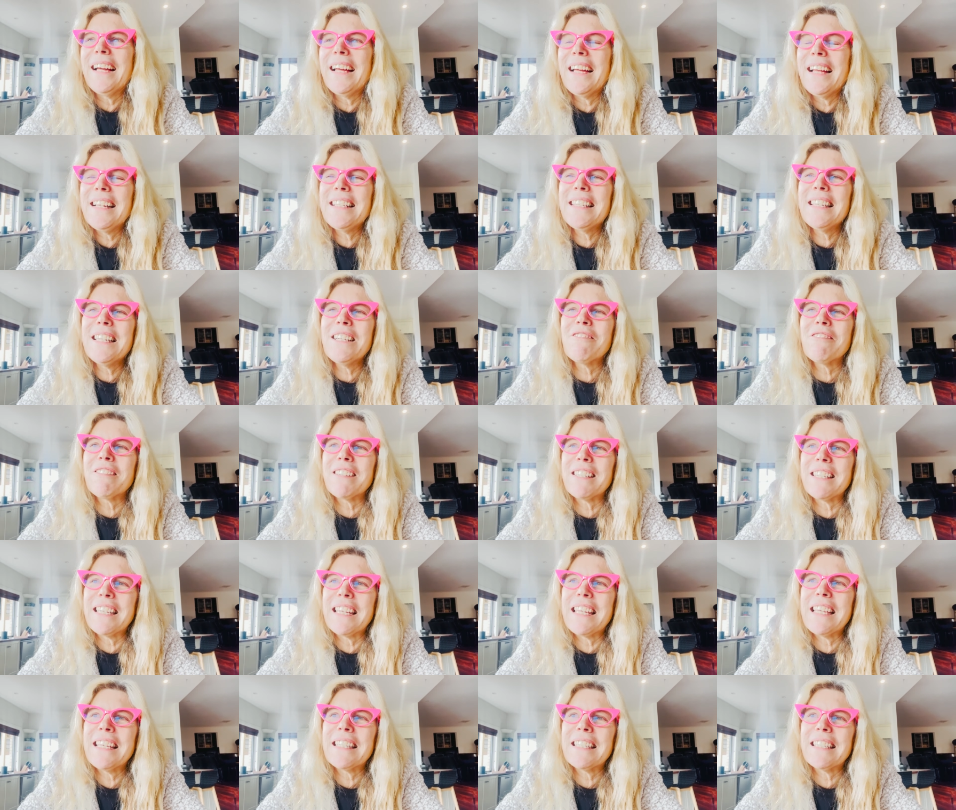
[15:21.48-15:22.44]
It's
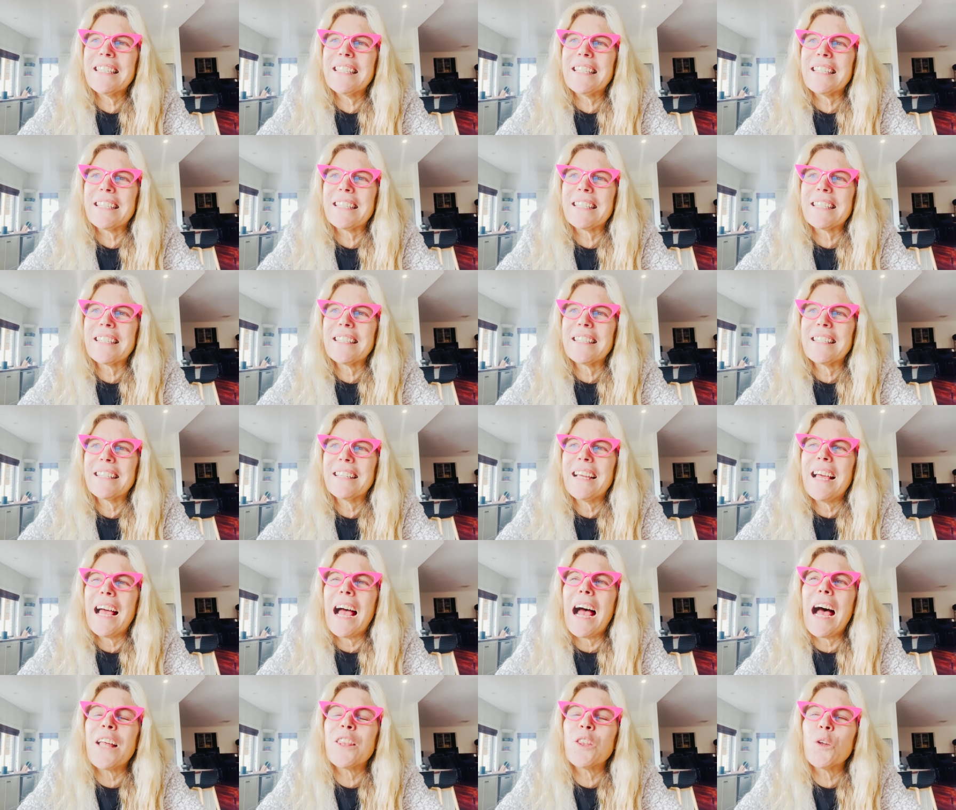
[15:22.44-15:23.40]
interesting, isn't it?
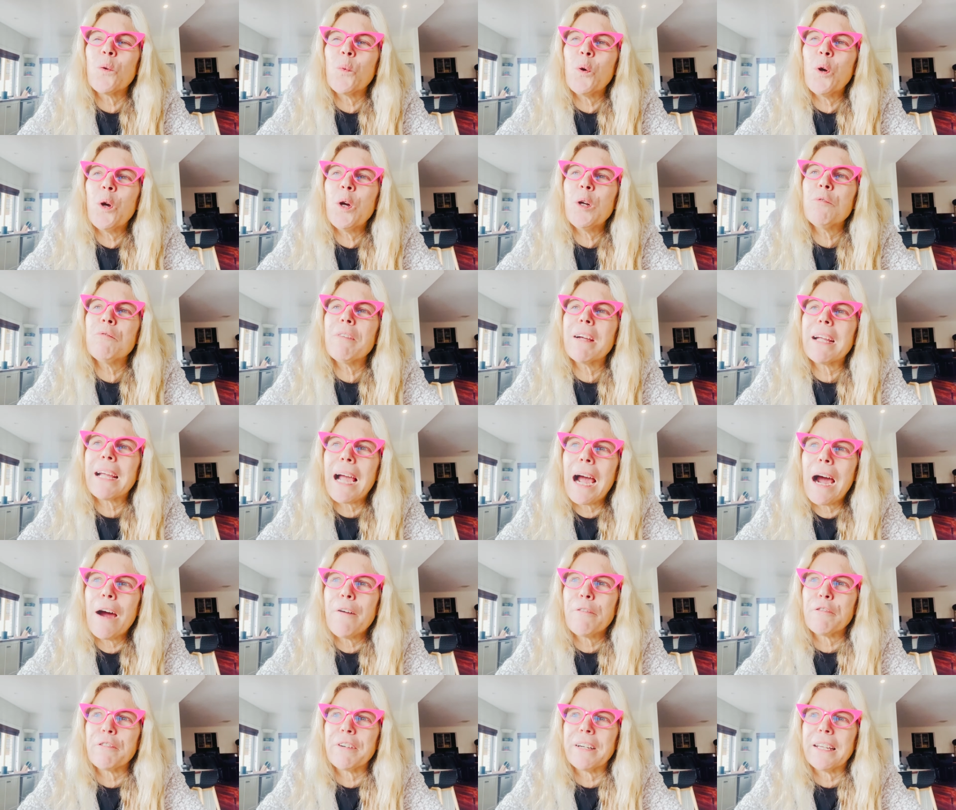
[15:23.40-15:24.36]
And the word
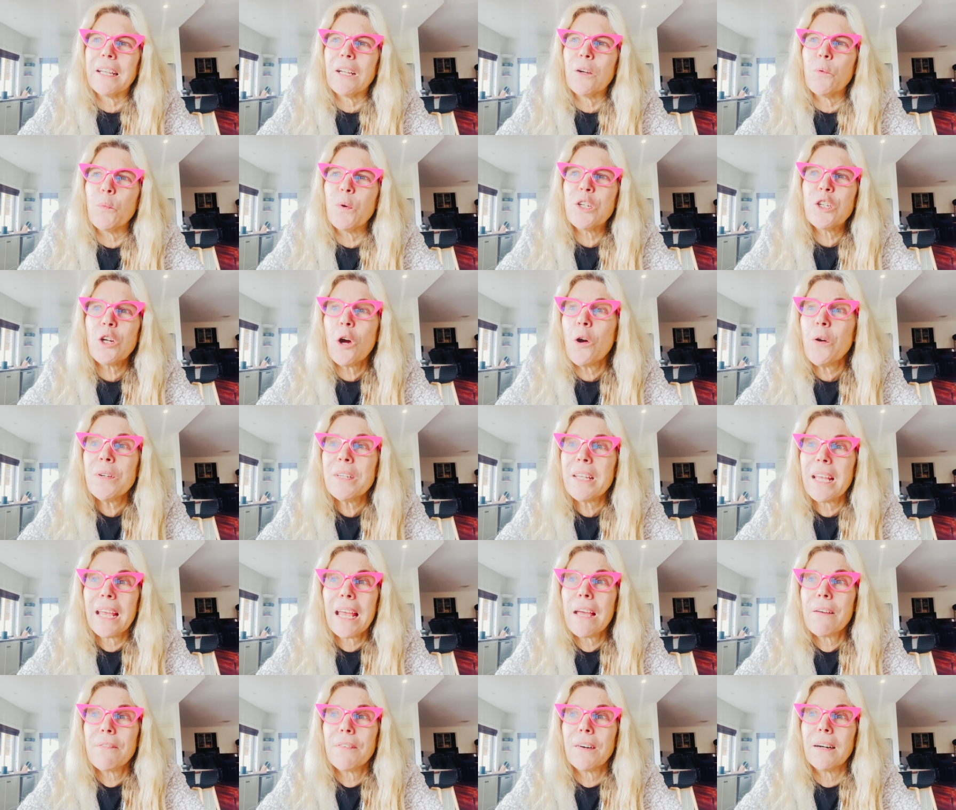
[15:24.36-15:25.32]
recovery, we
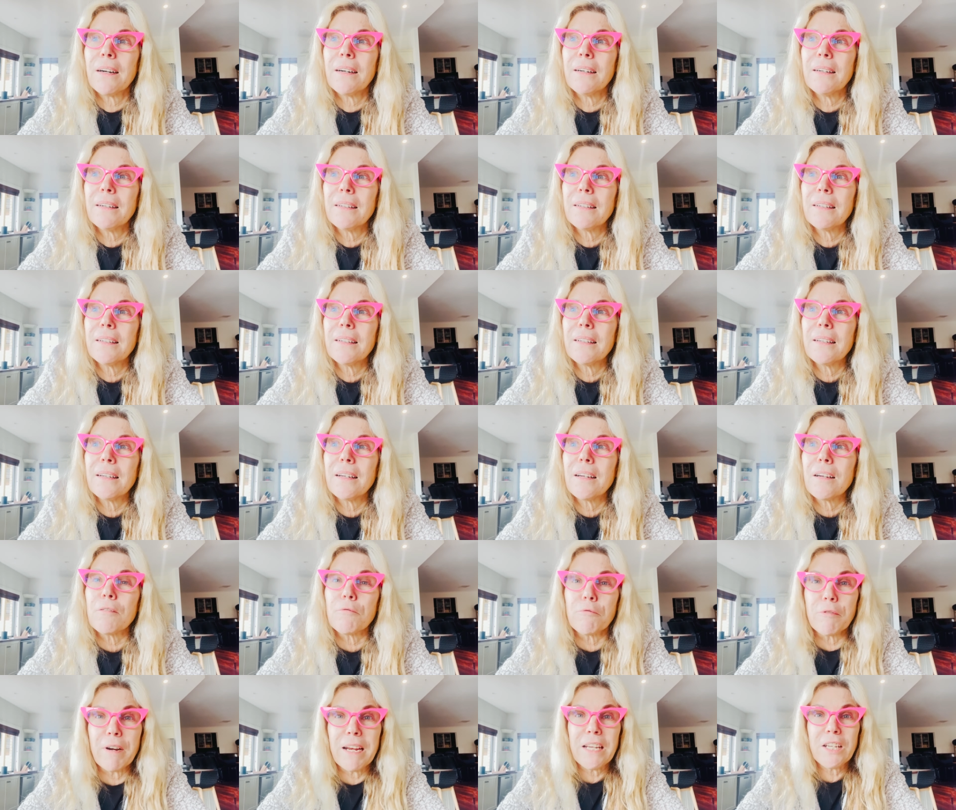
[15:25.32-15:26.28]
don't ever
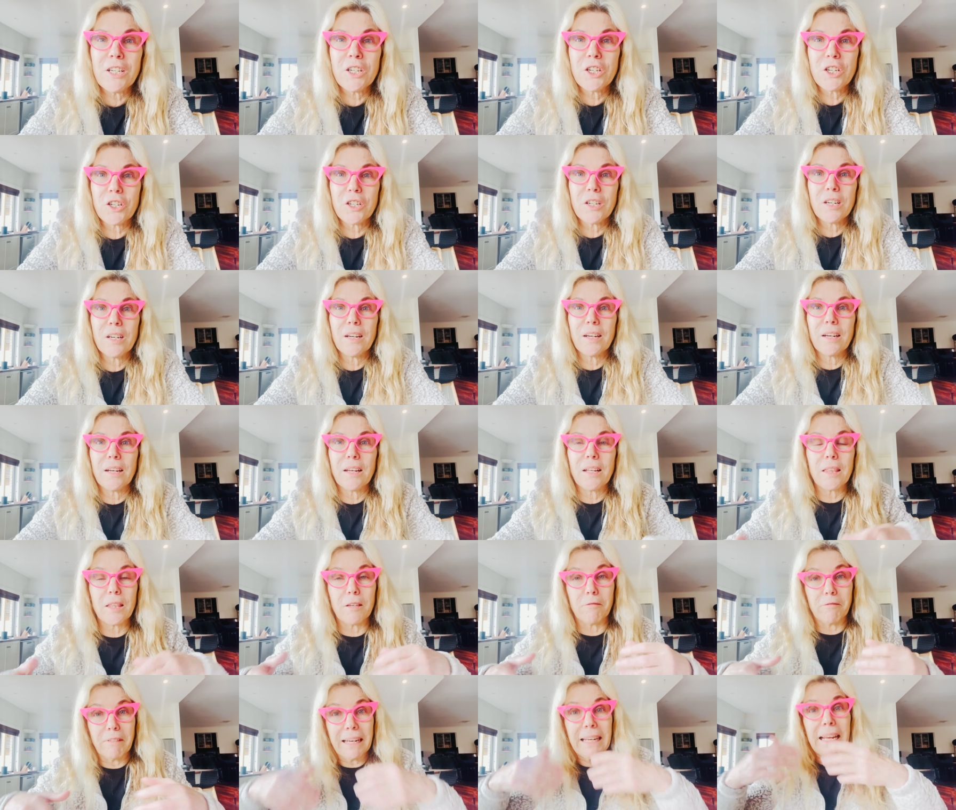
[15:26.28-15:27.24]
reach
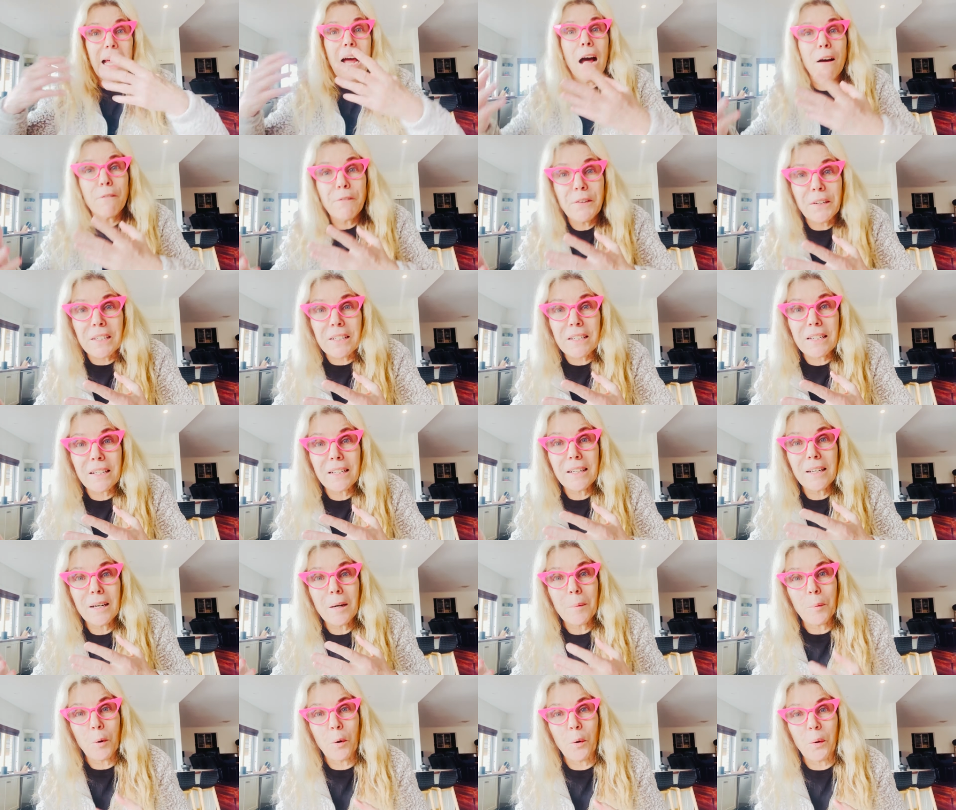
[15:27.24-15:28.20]
the recovered
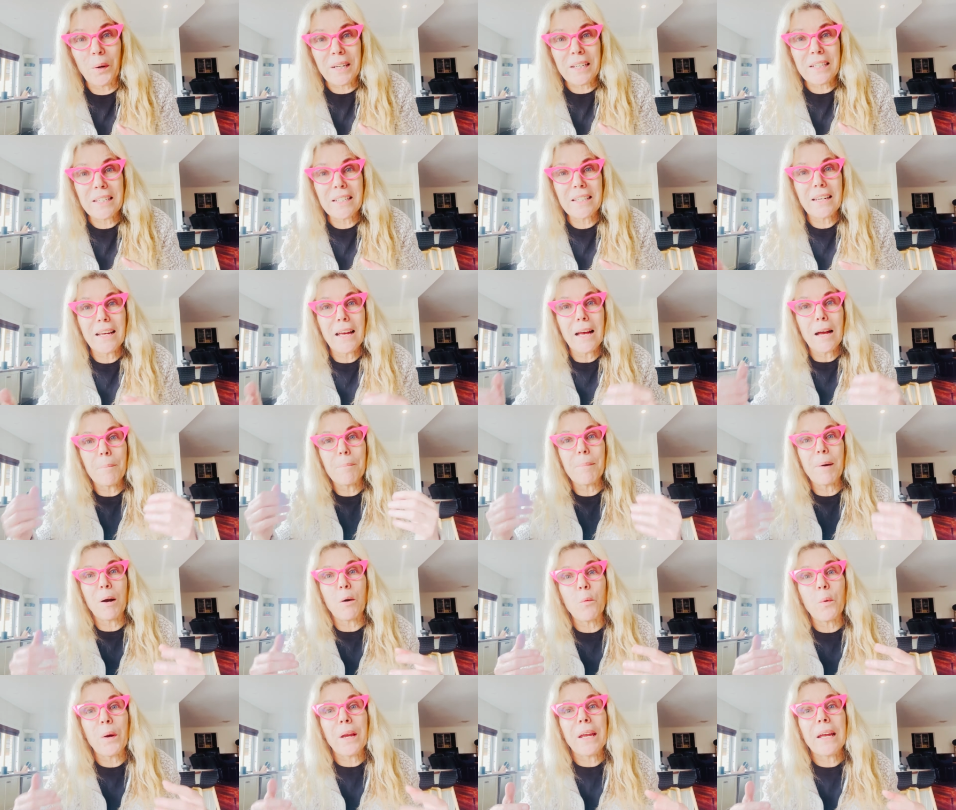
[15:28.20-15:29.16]
point,
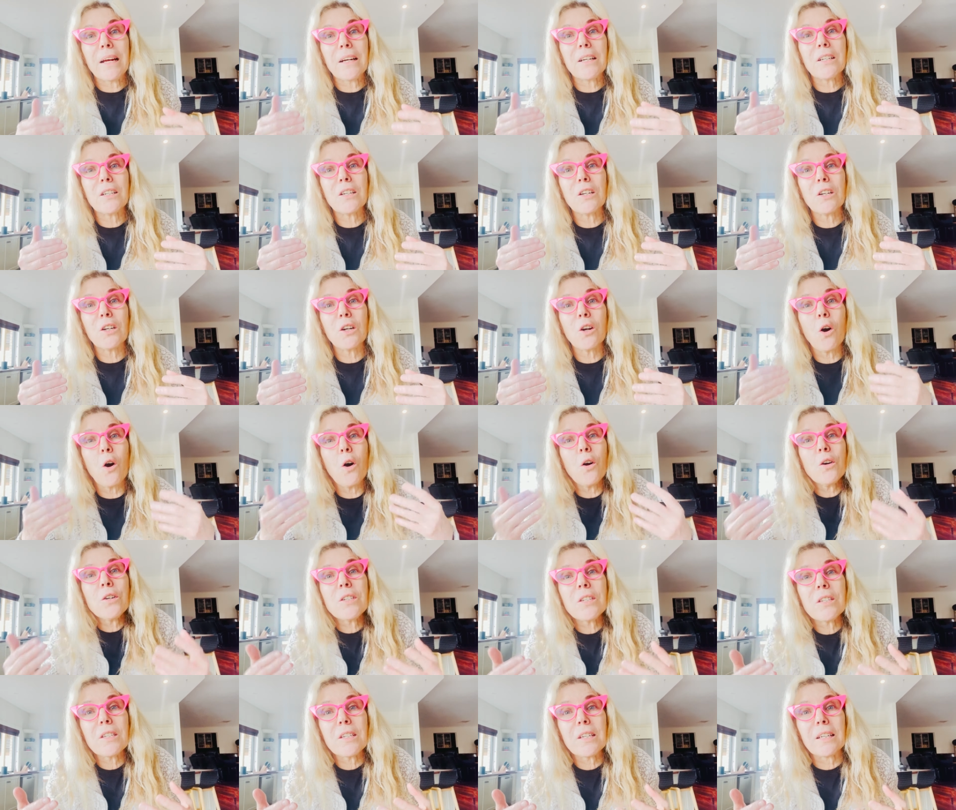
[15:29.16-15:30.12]
but we are
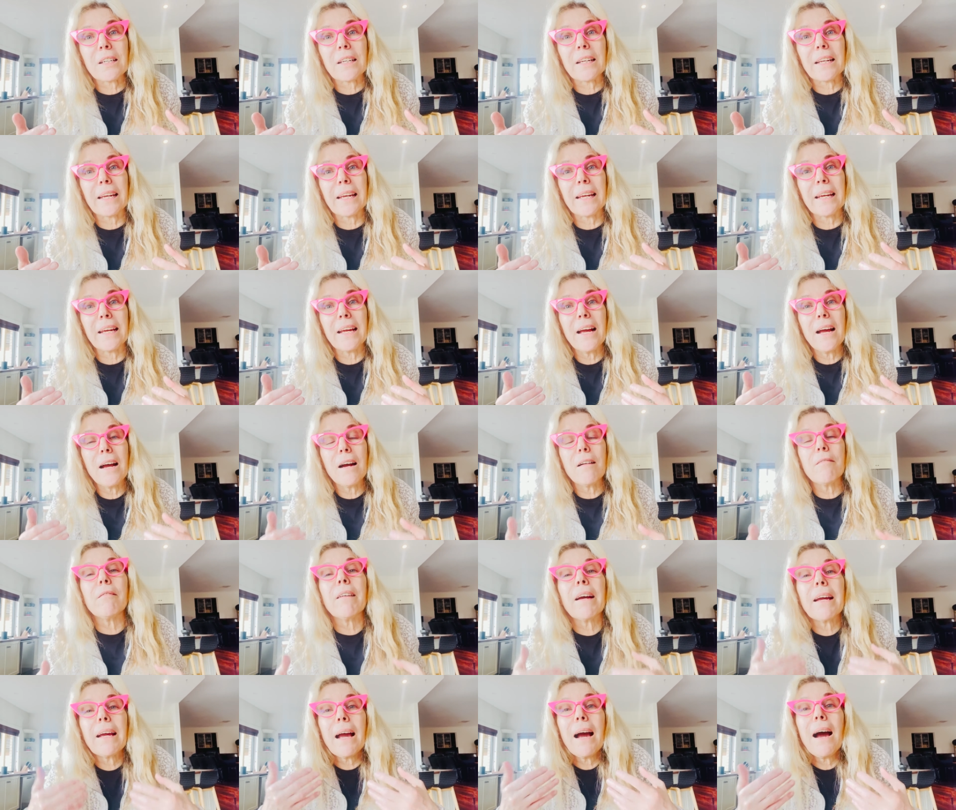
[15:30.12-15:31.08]
constantly
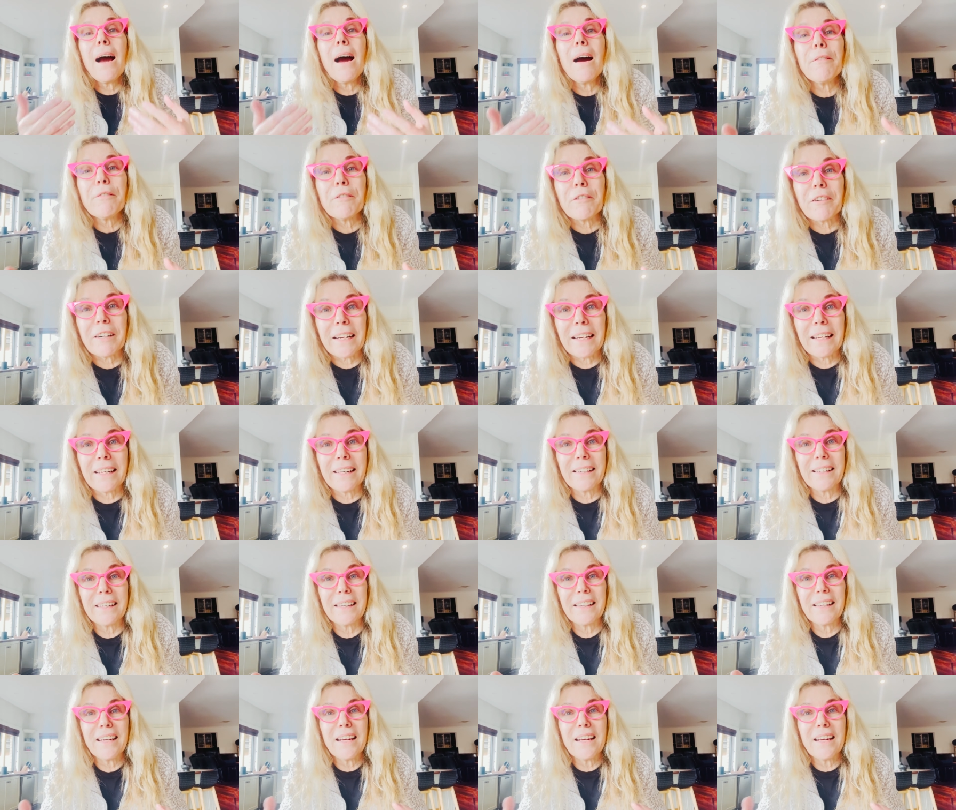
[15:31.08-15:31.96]
recovering.